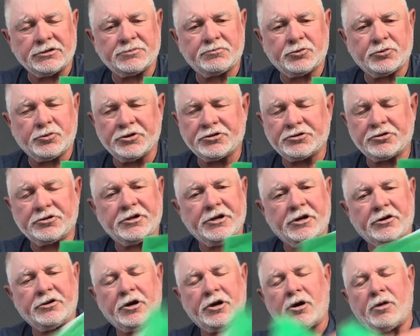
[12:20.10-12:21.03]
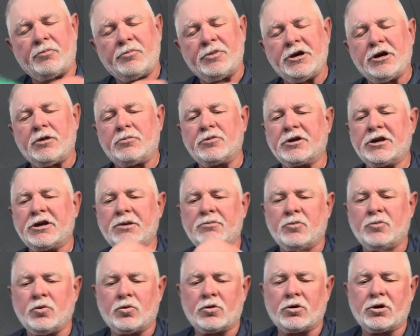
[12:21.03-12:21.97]
twister tail. Y'all be able to get
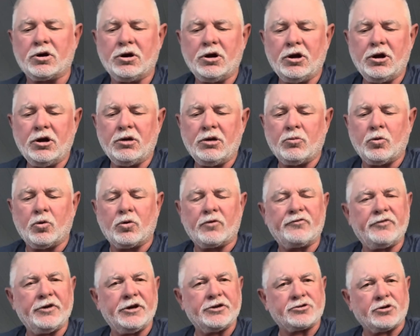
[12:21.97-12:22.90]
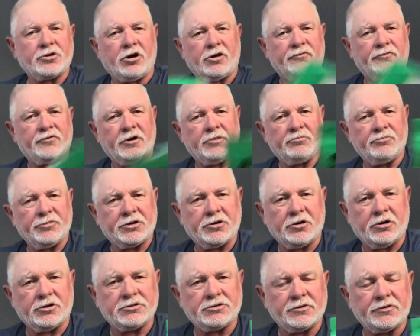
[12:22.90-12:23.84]
more fish off of them
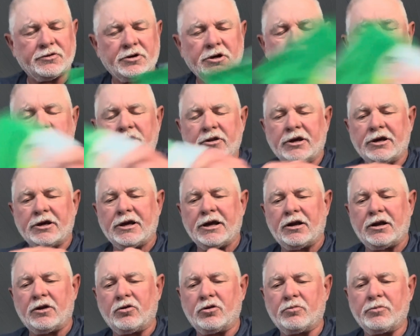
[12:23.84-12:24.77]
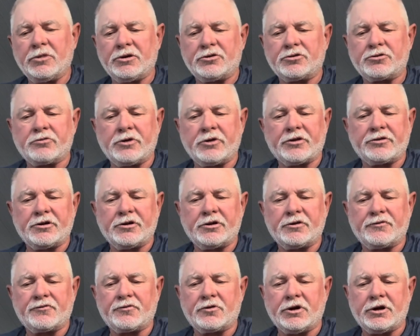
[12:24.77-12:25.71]
because they got a little bit of strength there in
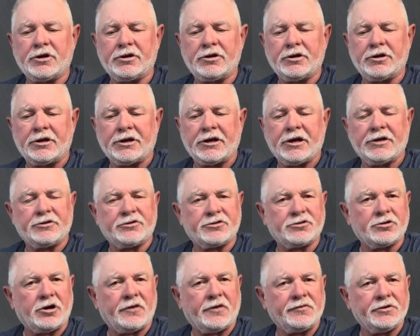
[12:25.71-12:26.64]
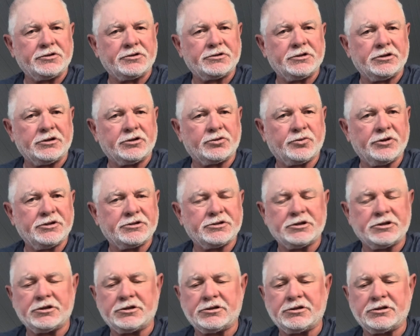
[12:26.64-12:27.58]
the front, and they got the softness in the
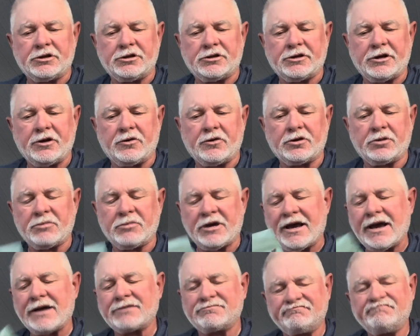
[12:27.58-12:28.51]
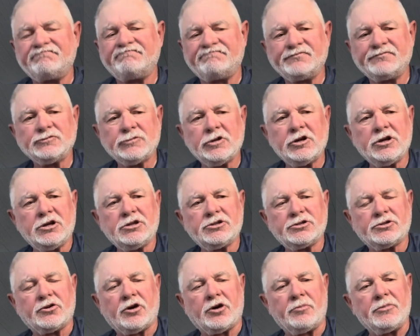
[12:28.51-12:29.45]
twisted tail in the back.
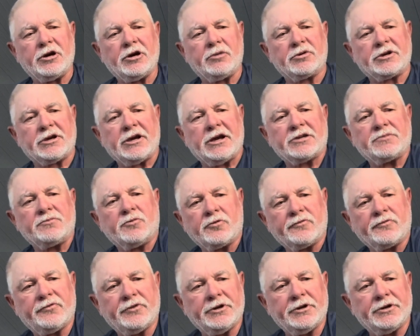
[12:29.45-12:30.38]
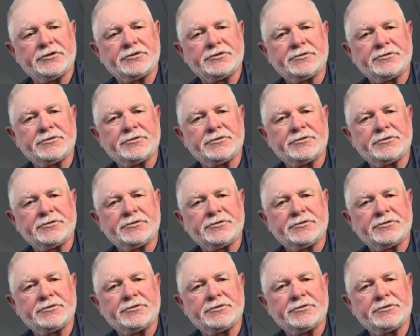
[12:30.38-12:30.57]
So I'll be able to catch more fish.